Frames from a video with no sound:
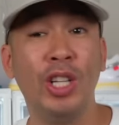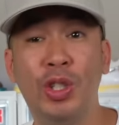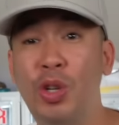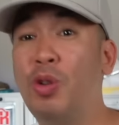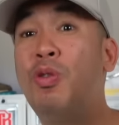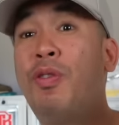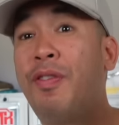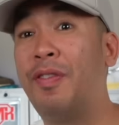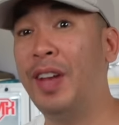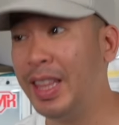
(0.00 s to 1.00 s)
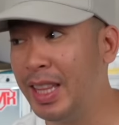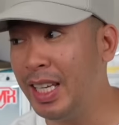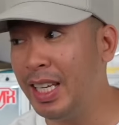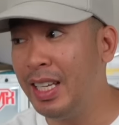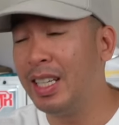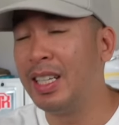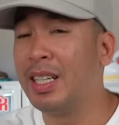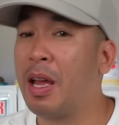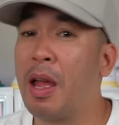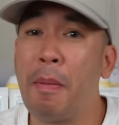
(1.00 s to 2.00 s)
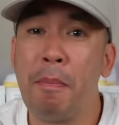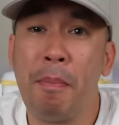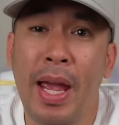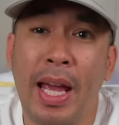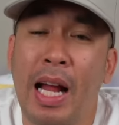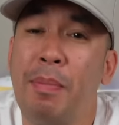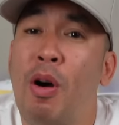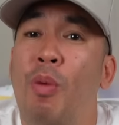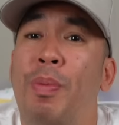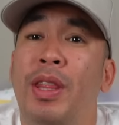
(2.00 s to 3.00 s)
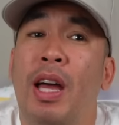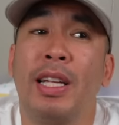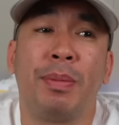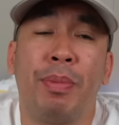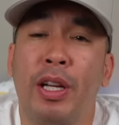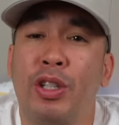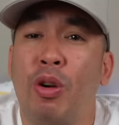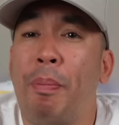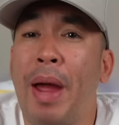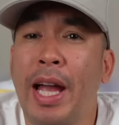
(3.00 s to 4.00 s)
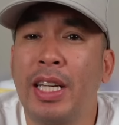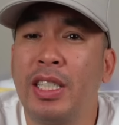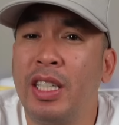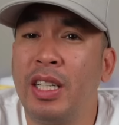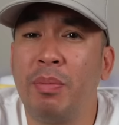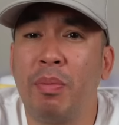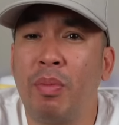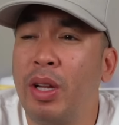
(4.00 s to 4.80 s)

250 man, I'm hoping that special packaging,